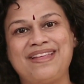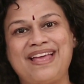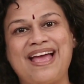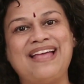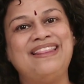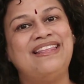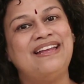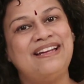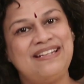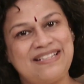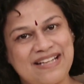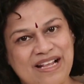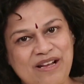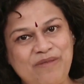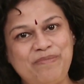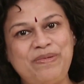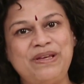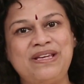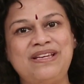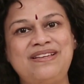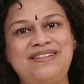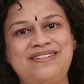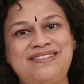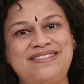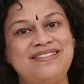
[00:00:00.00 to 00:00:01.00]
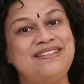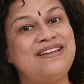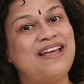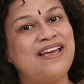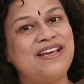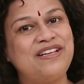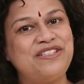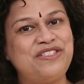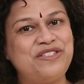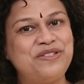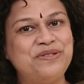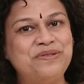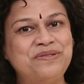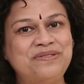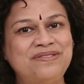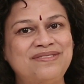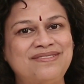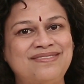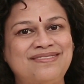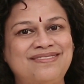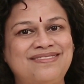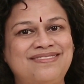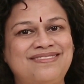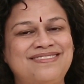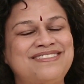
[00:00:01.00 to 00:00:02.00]
And then tell me, she nags you?
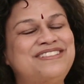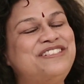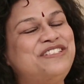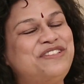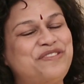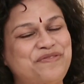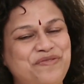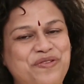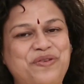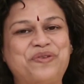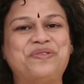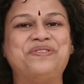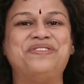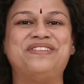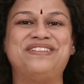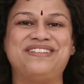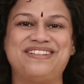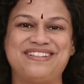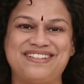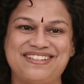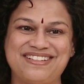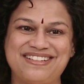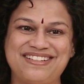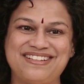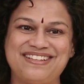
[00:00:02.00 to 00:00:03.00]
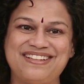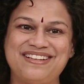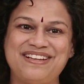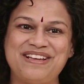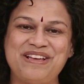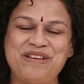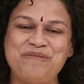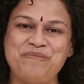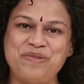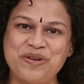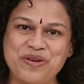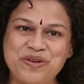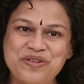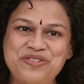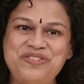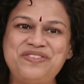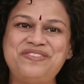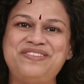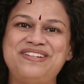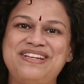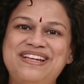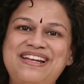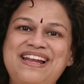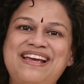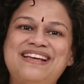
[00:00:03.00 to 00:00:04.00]
She won't. Because she
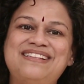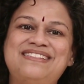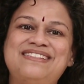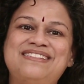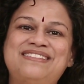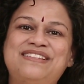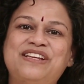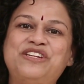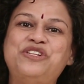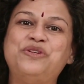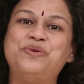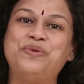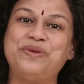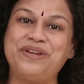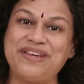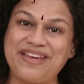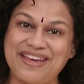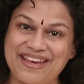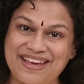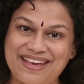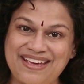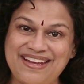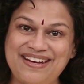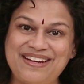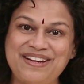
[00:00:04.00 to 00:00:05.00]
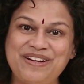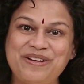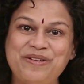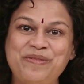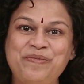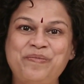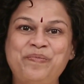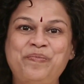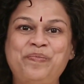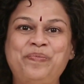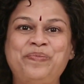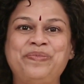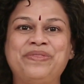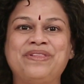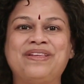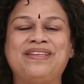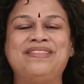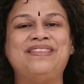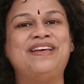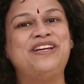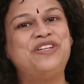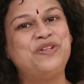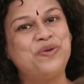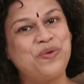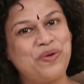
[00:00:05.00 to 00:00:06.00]
realizes that you care,
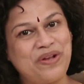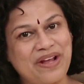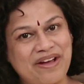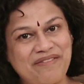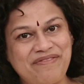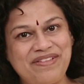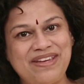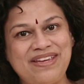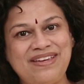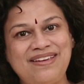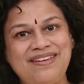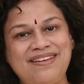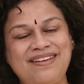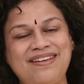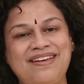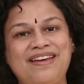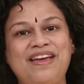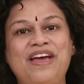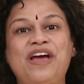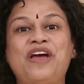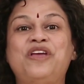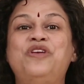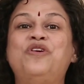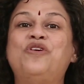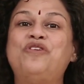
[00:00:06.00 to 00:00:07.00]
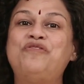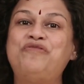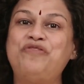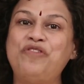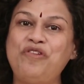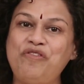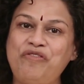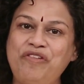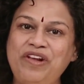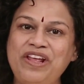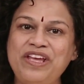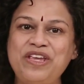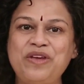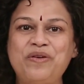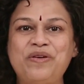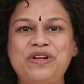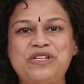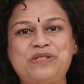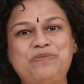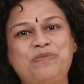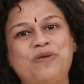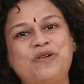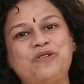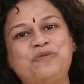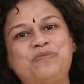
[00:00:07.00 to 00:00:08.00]
that you're loving, you're fulfilling your
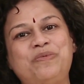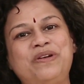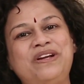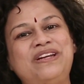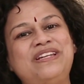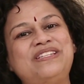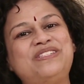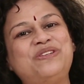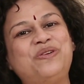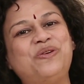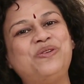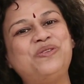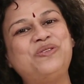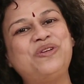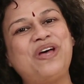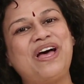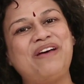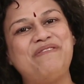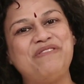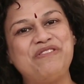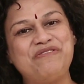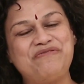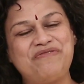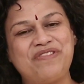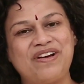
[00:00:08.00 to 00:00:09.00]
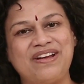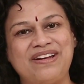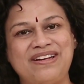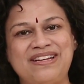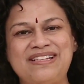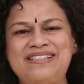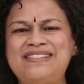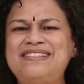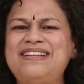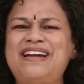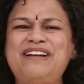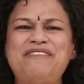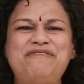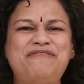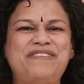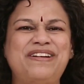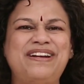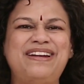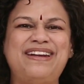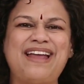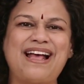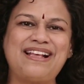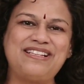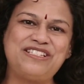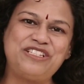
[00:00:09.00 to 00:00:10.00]
responsibilities and also having fun. Isn't that a
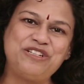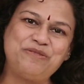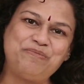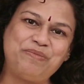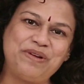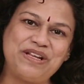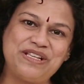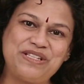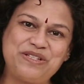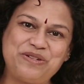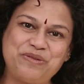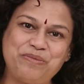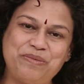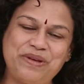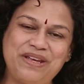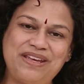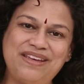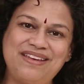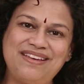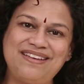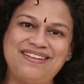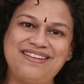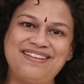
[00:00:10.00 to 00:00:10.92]
fantastic place to be?